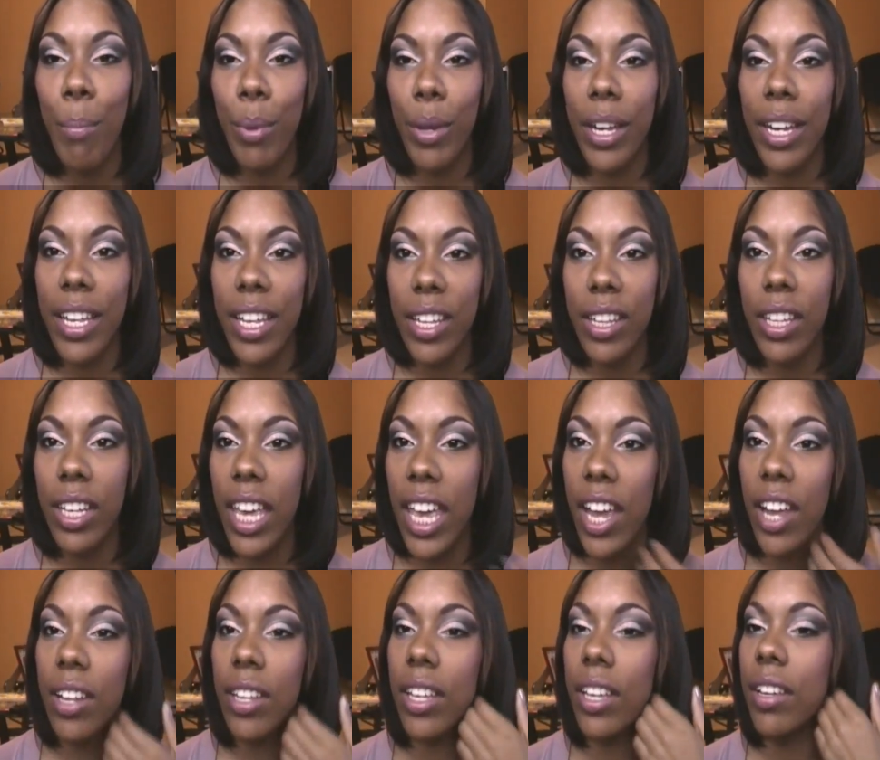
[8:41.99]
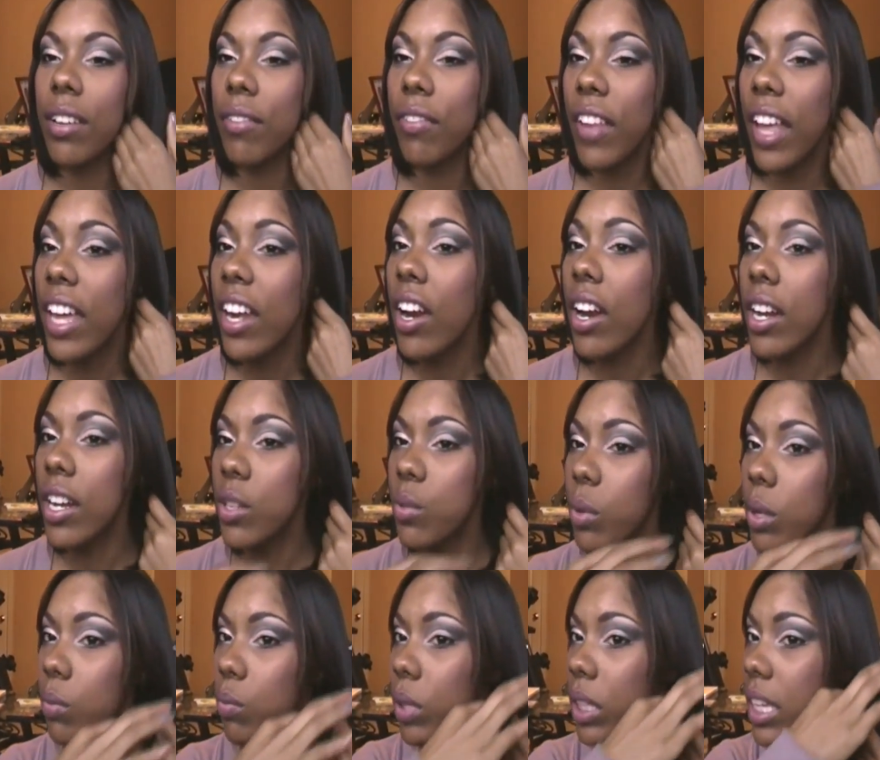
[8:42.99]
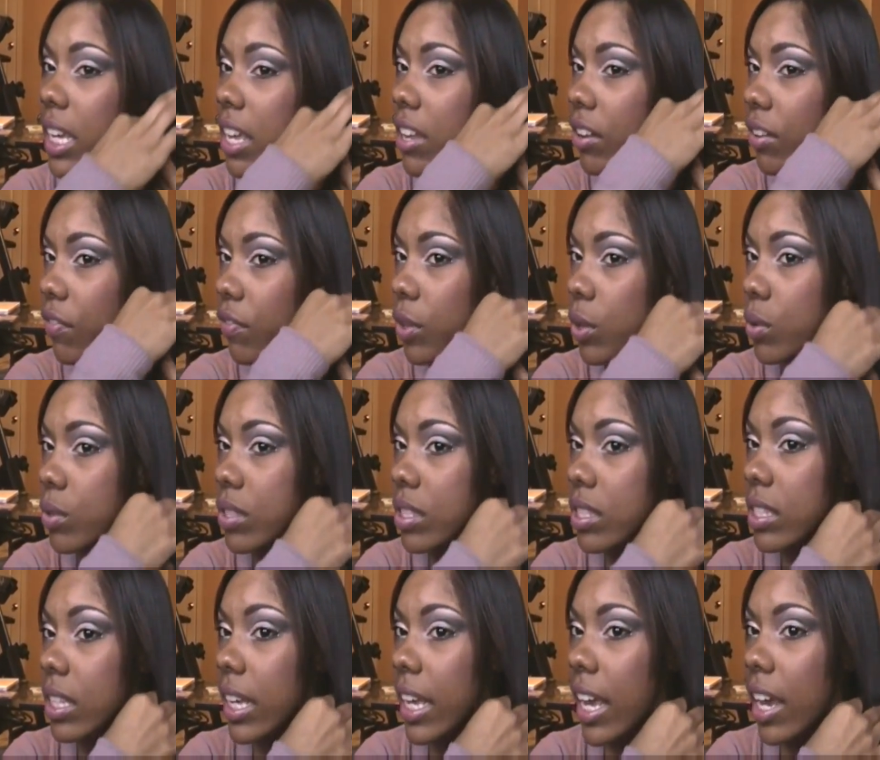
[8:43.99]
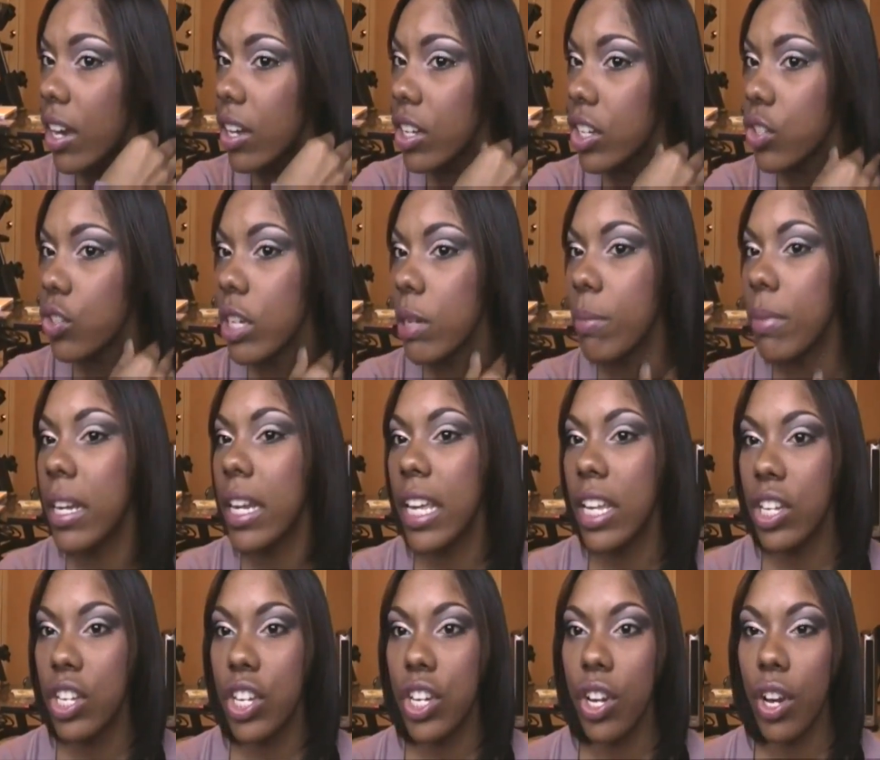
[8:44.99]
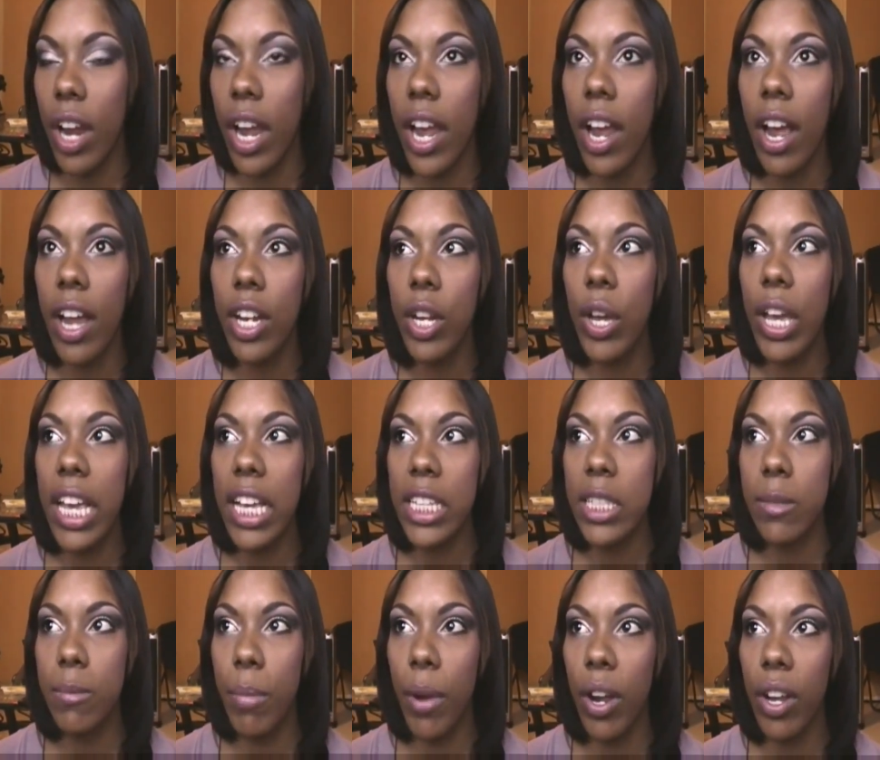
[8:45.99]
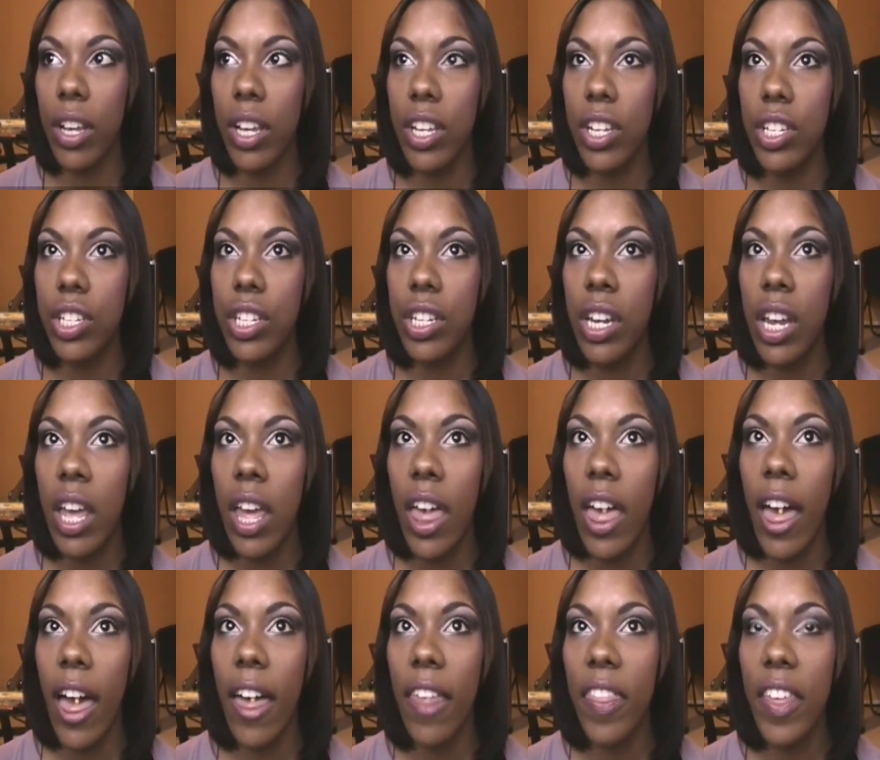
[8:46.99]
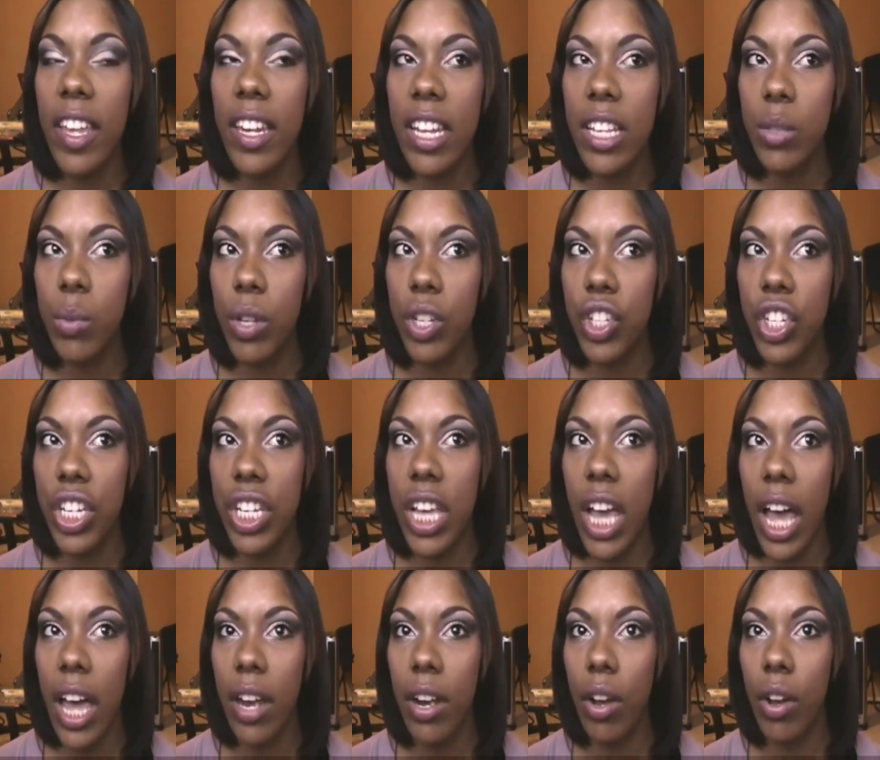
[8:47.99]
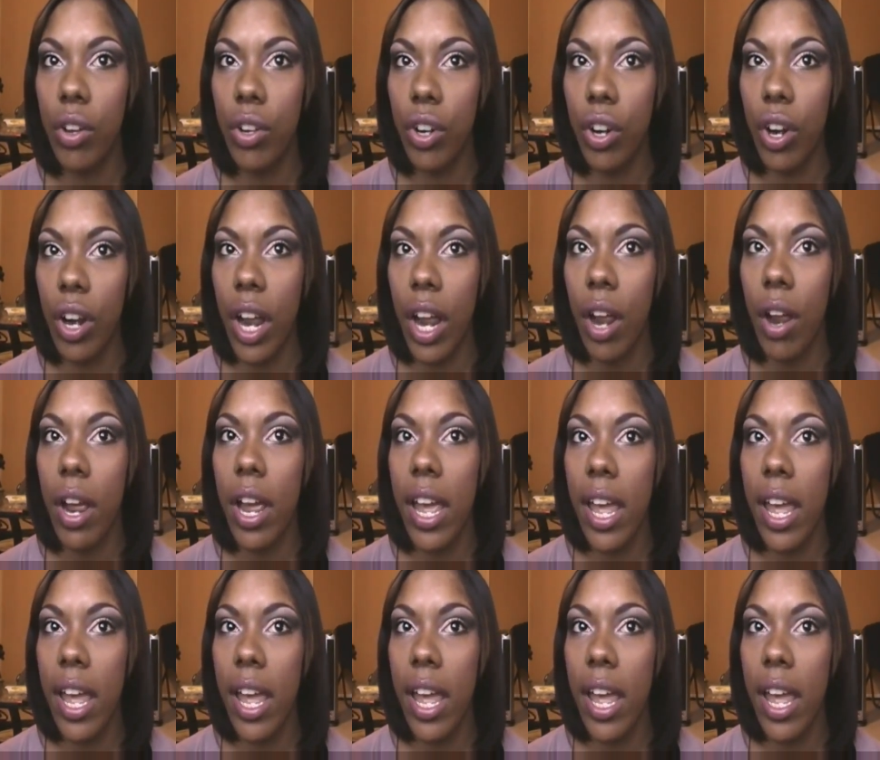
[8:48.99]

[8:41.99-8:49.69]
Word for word: But the the flat iron is what really infuses the keratin treatment into your hair. I know X Sparkage, I think that's what she got on her hair.